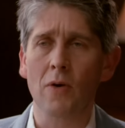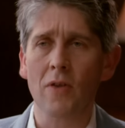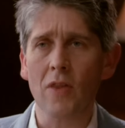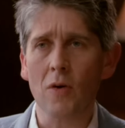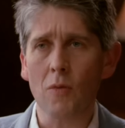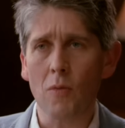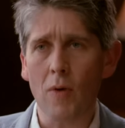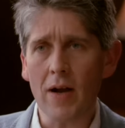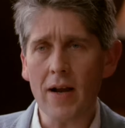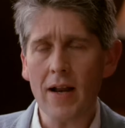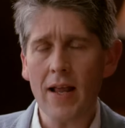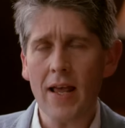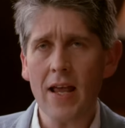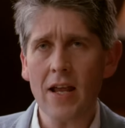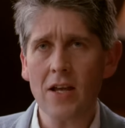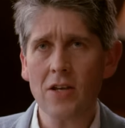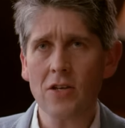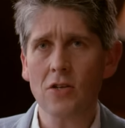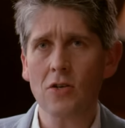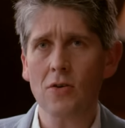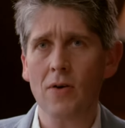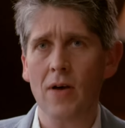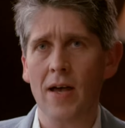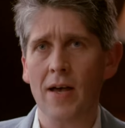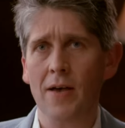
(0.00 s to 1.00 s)
on the one
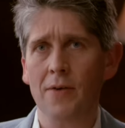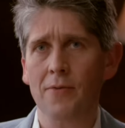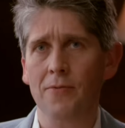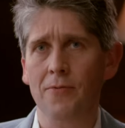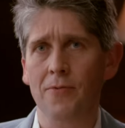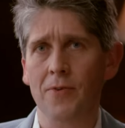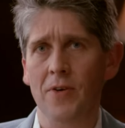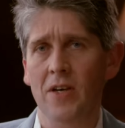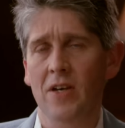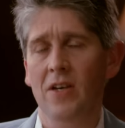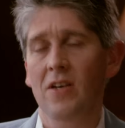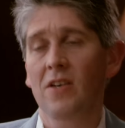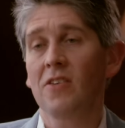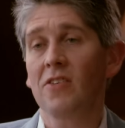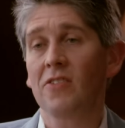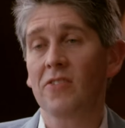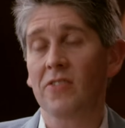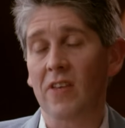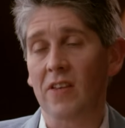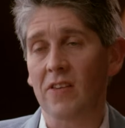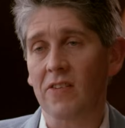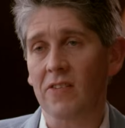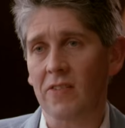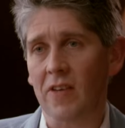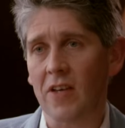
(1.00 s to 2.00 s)
hand, you have
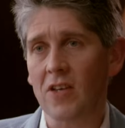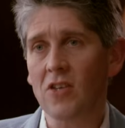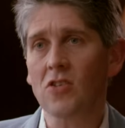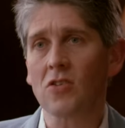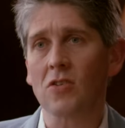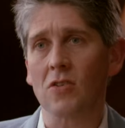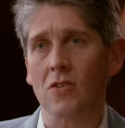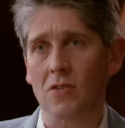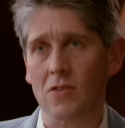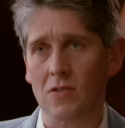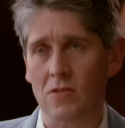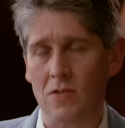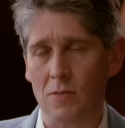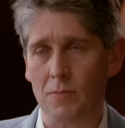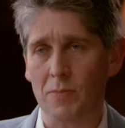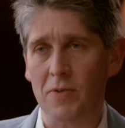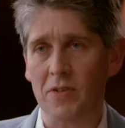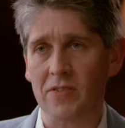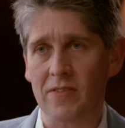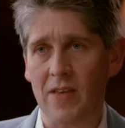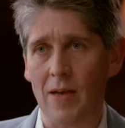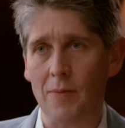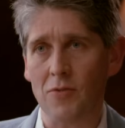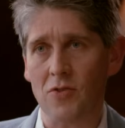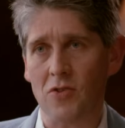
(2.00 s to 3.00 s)
sensations and
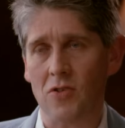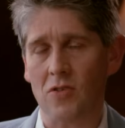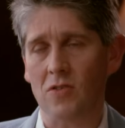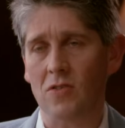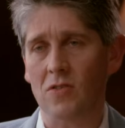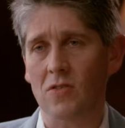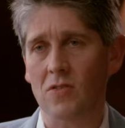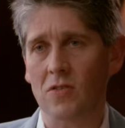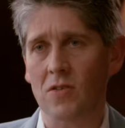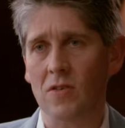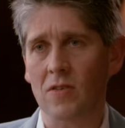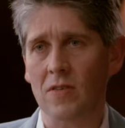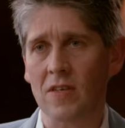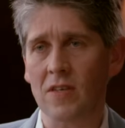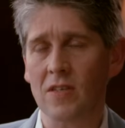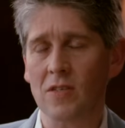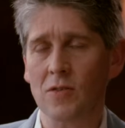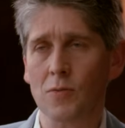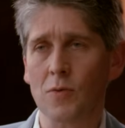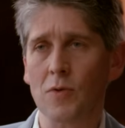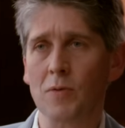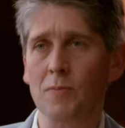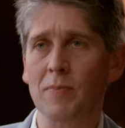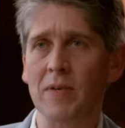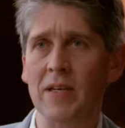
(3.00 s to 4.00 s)
perceptions. So
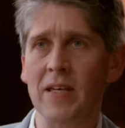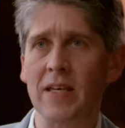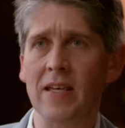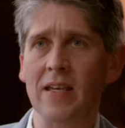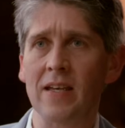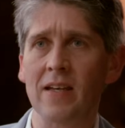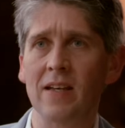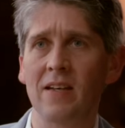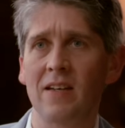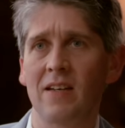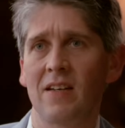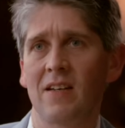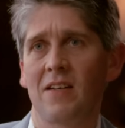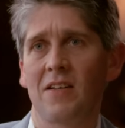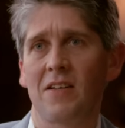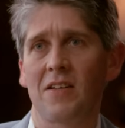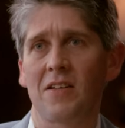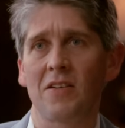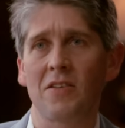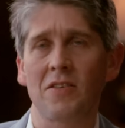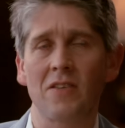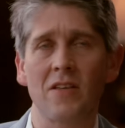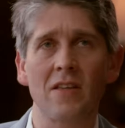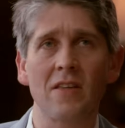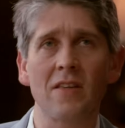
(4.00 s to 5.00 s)
this would be,
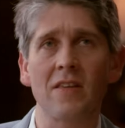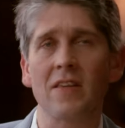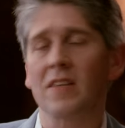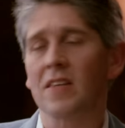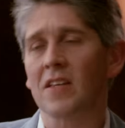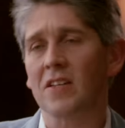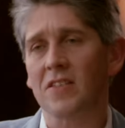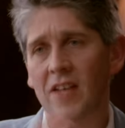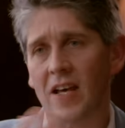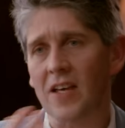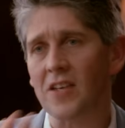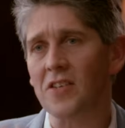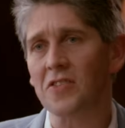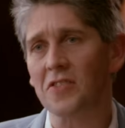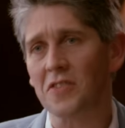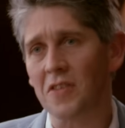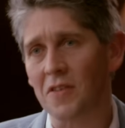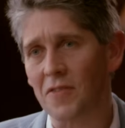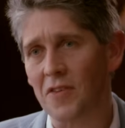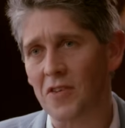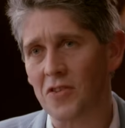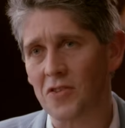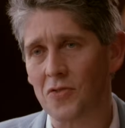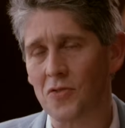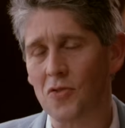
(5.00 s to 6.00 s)
you know, the taste
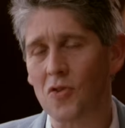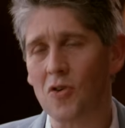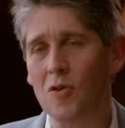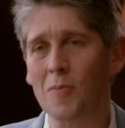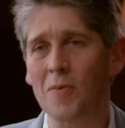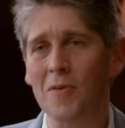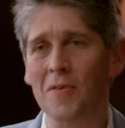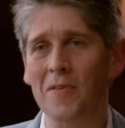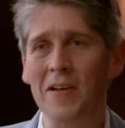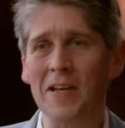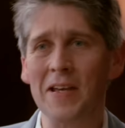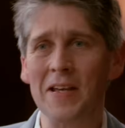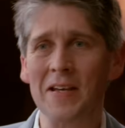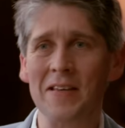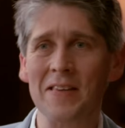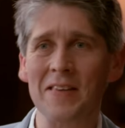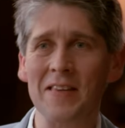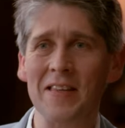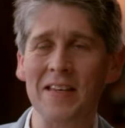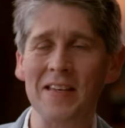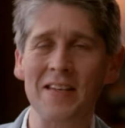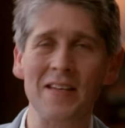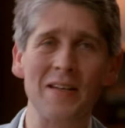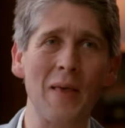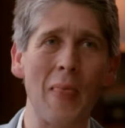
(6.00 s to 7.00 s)
of the strawberry and
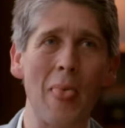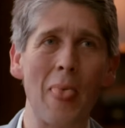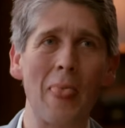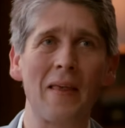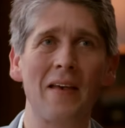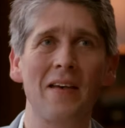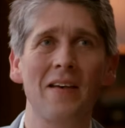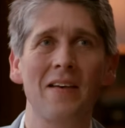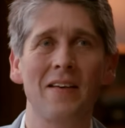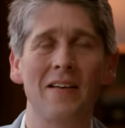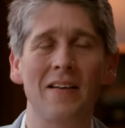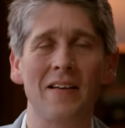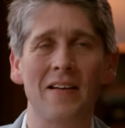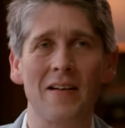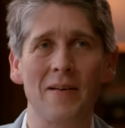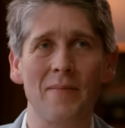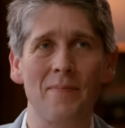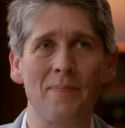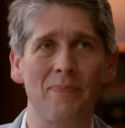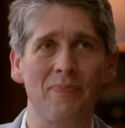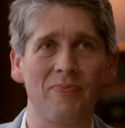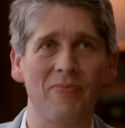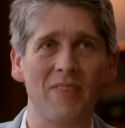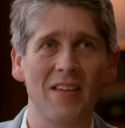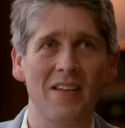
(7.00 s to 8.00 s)

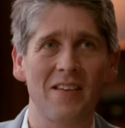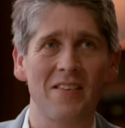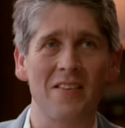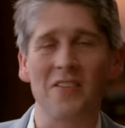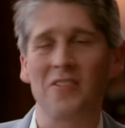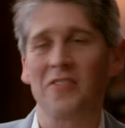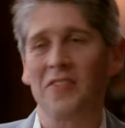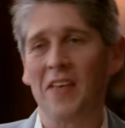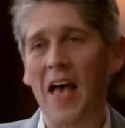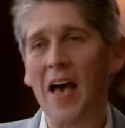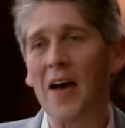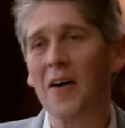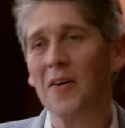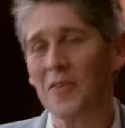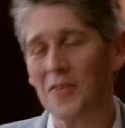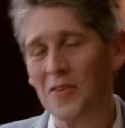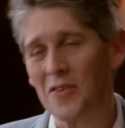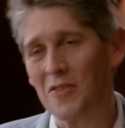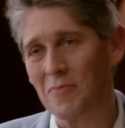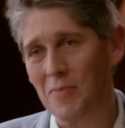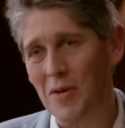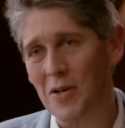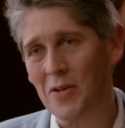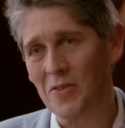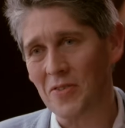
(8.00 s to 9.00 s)
the sound
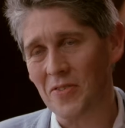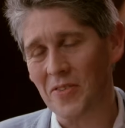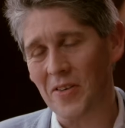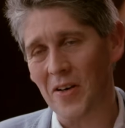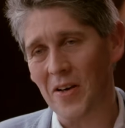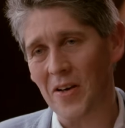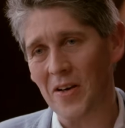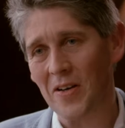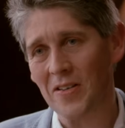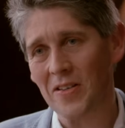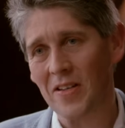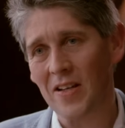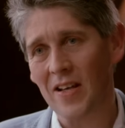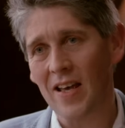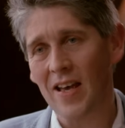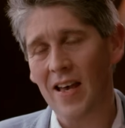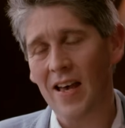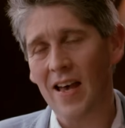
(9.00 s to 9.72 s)
of Mozart.